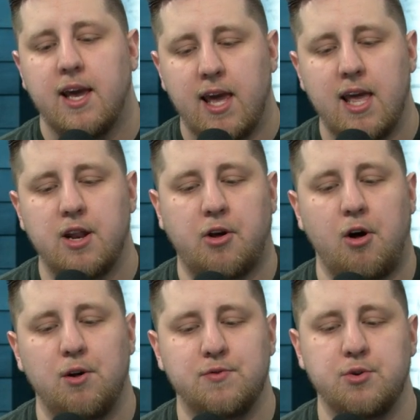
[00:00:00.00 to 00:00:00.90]
in
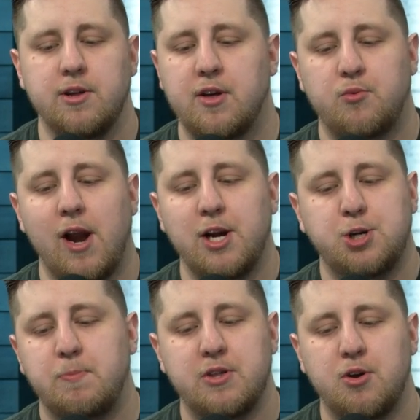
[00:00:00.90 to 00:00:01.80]
Call of Duty, that rank
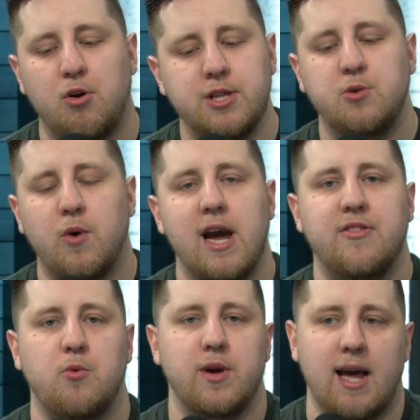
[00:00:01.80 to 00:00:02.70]
should be the only way
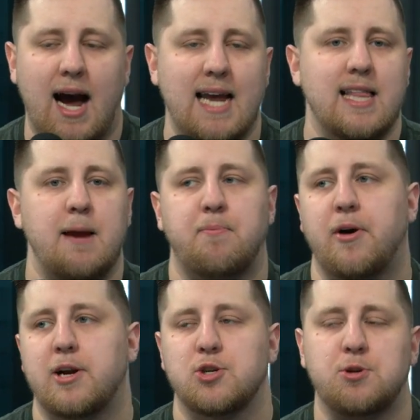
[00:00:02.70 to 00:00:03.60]
that we highlight
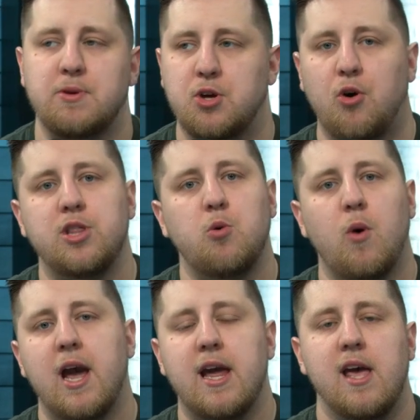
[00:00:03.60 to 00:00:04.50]
players, should be the only
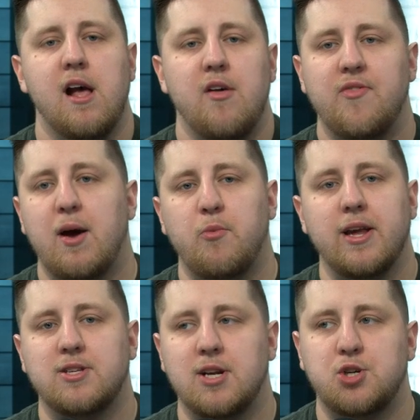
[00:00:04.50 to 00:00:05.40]
way that we
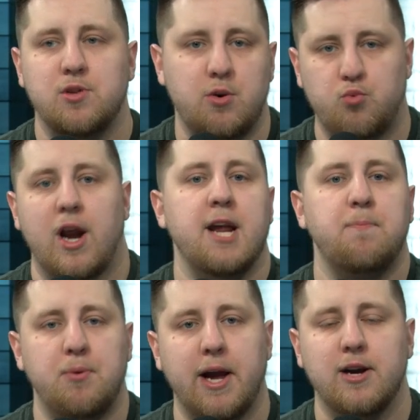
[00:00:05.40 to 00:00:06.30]
essentially rank
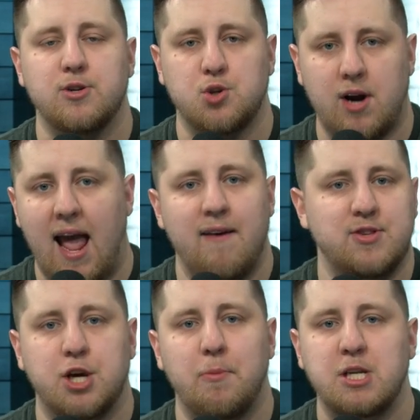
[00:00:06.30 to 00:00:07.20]
players or have
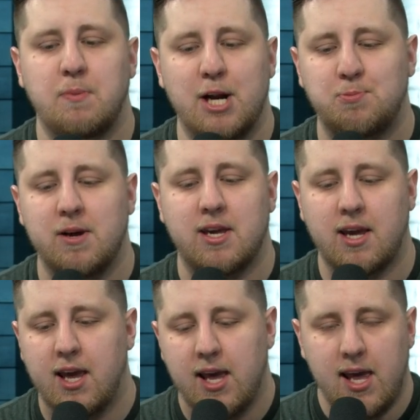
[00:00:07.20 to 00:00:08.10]
skill-based
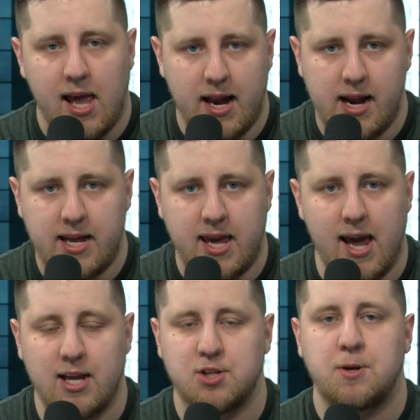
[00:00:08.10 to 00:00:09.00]
matchmaking in any
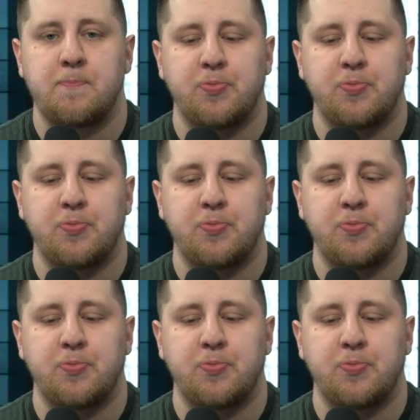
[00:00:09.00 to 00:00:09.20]
case.